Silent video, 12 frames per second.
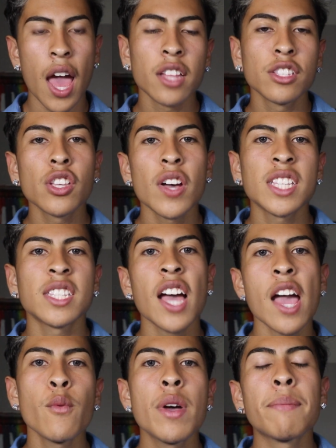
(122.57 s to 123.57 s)
And so as
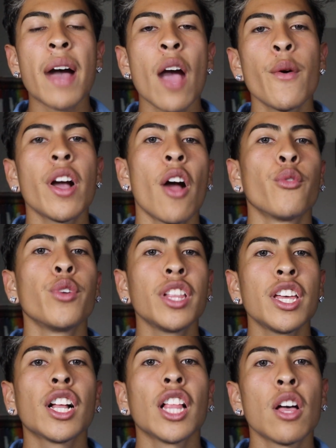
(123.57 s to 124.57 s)
time went by, we got
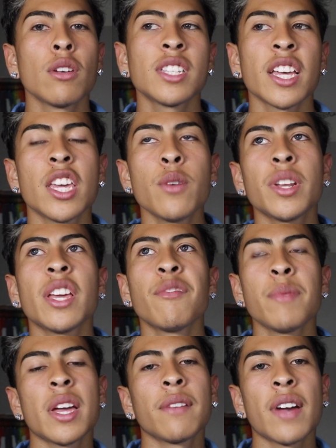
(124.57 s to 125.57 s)
really close. Like he would give
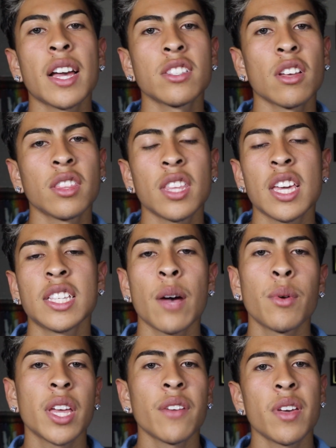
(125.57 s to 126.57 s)
me advice on things, I
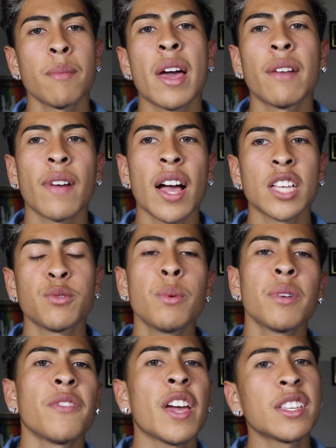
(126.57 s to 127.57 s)
would give him advice. We
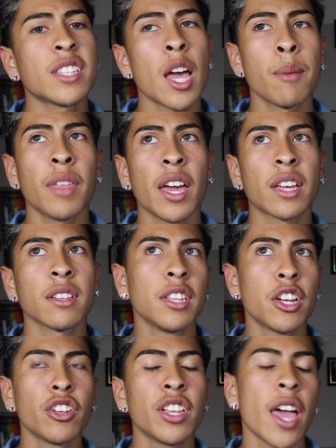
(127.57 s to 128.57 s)
would FaceTime like
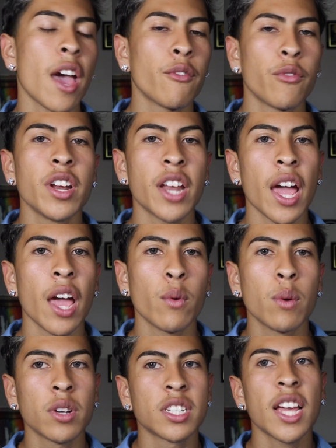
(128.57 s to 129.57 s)
literally every day.
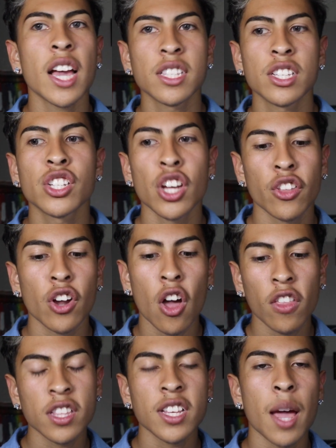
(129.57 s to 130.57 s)
We would text each other
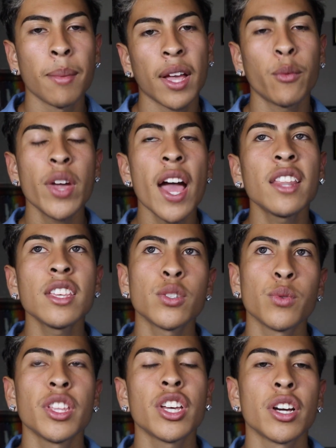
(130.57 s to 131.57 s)
all the time. Like we had
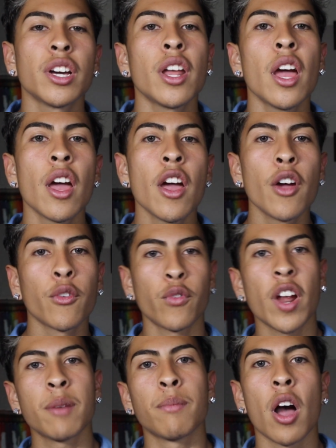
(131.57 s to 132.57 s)
this really good
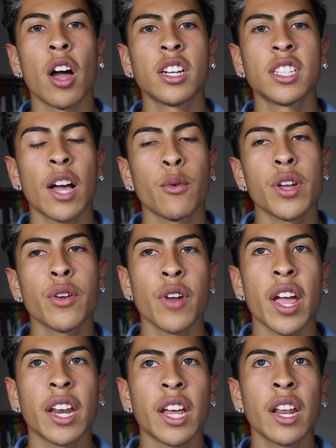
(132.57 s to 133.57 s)
friend bond that we
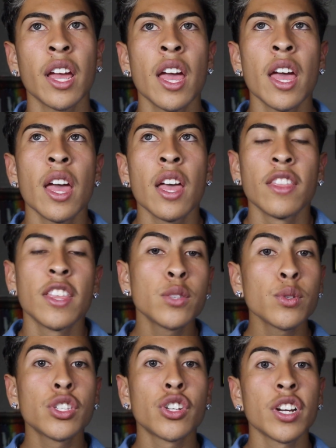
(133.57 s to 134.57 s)
created. This
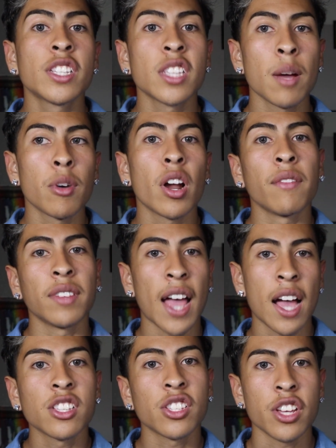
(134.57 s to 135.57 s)
was during summer of
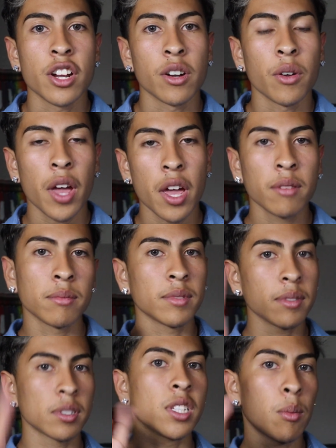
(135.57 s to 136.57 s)
last year, okay?
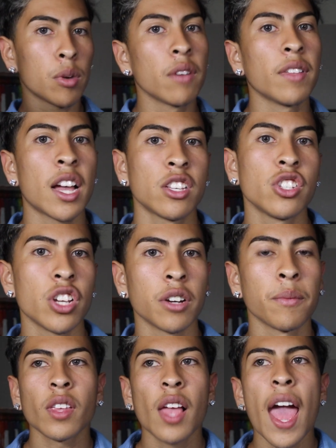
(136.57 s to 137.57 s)
Summer of last
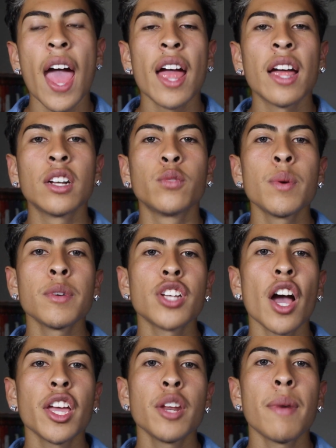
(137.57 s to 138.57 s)
year. And we were
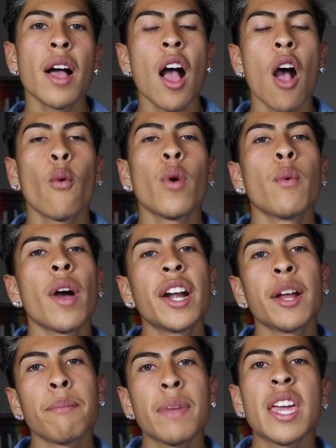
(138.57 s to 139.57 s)
talking about how we wanted
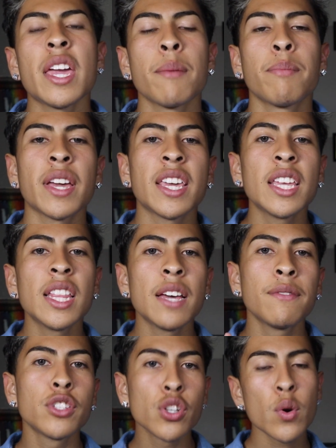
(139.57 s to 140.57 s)
to meet, but he
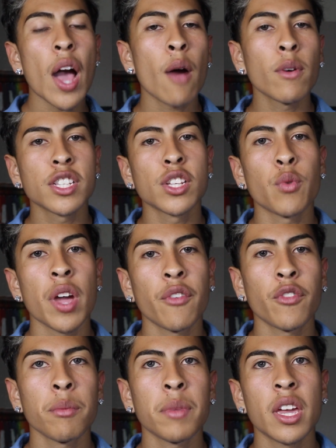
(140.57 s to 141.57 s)
lived 2 hours away
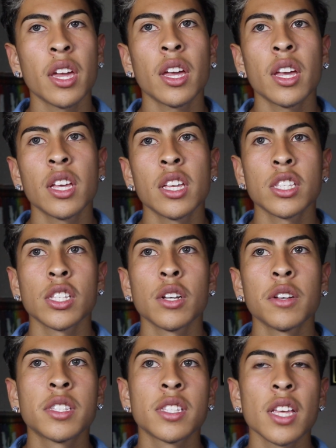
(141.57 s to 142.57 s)
from me.
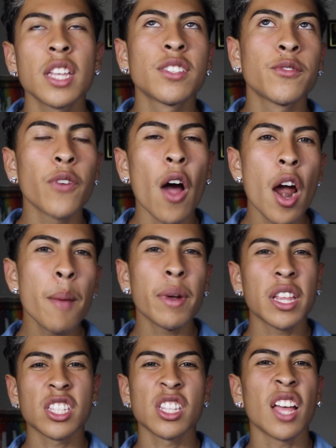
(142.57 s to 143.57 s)
So it's far,
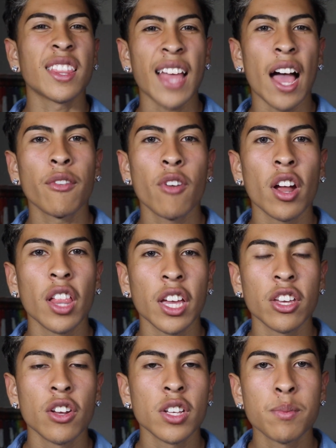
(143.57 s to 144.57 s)
but it's not that far,
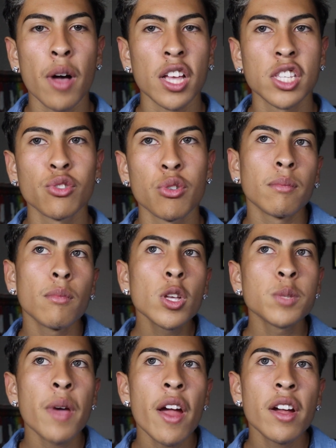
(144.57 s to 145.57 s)
like, you know, it's possible.
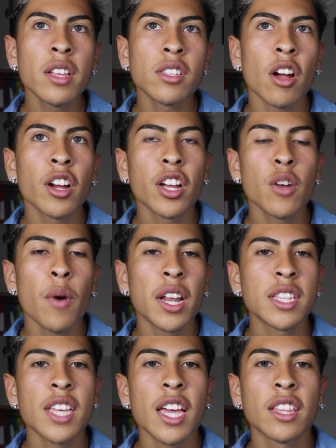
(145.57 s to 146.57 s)
Most parents aren't gonna
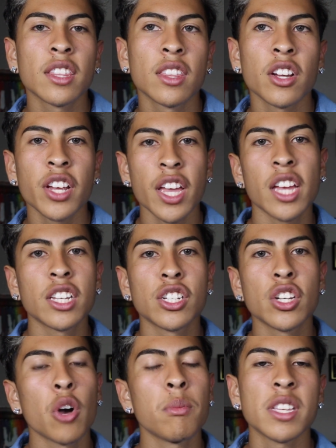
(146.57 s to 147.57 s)
wanna take their kid
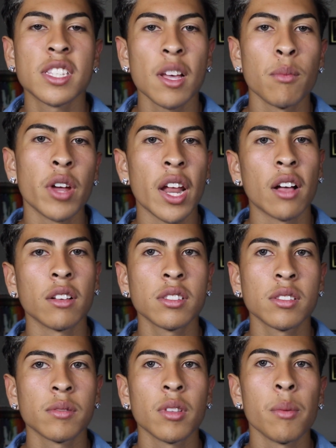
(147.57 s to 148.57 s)
to go meet someone
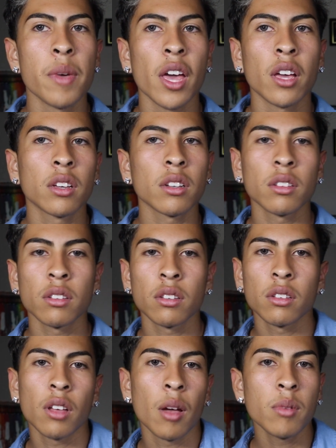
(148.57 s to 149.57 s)
else. They'll be like,
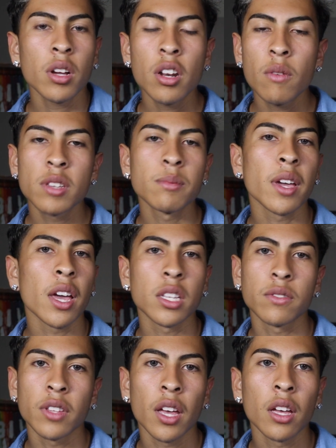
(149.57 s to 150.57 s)
I'm not gonna waste my
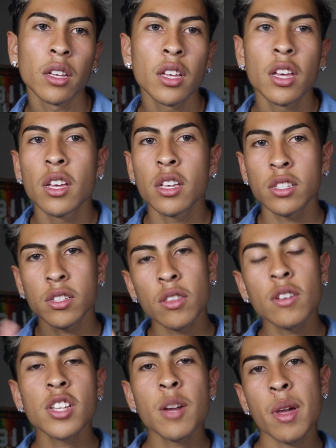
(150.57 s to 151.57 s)
gas for that. So
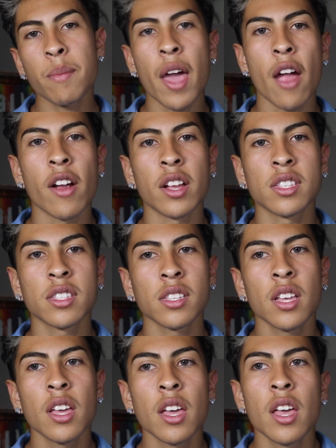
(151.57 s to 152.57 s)
those are my
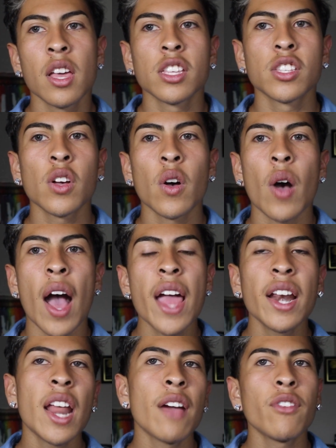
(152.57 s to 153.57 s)
parents. So
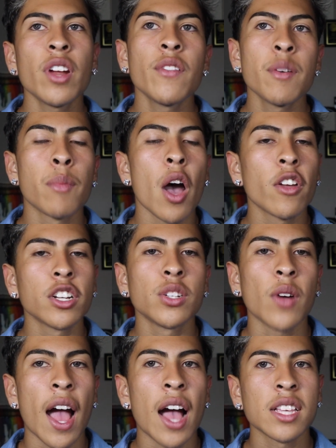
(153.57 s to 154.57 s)
I never even bothered
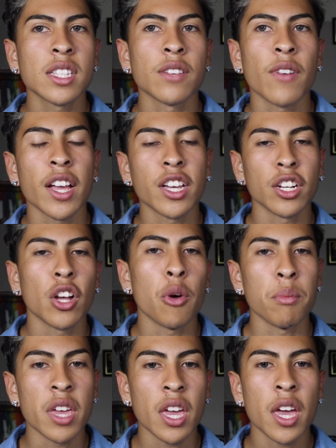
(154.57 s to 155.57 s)
to ask if I could go
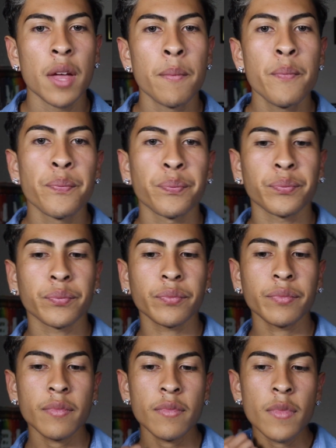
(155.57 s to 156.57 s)
meet him
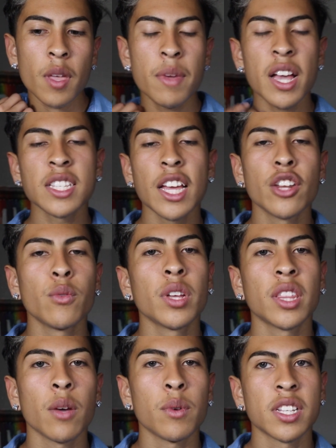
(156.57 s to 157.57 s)
because I knew
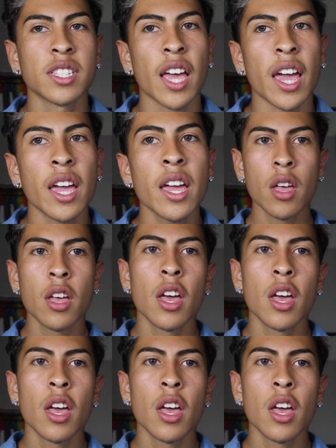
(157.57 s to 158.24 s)
what they would say.